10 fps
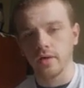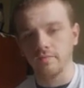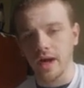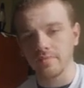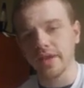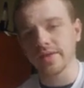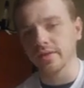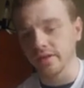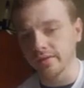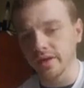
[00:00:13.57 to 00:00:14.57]
my
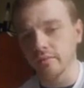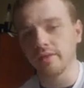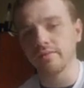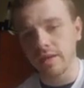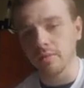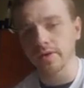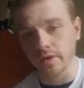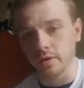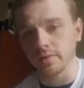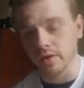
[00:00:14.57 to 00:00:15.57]
basic living with maple
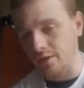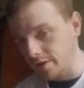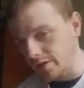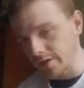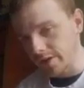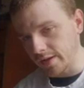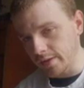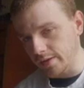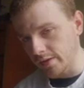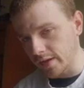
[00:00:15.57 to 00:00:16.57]
syrup urine
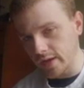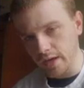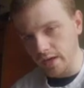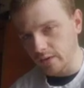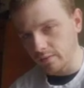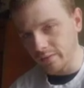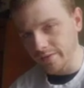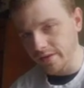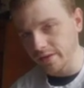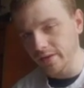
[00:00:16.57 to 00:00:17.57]
disease and
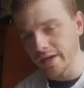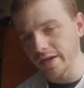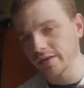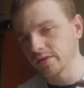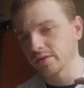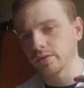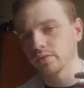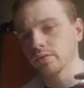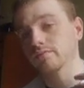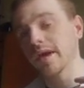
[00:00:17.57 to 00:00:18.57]
what's it like
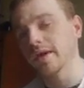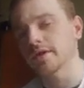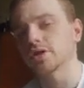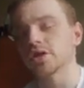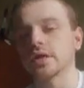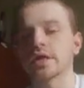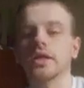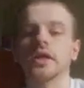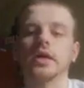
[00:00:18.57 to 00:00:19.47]
to manage it,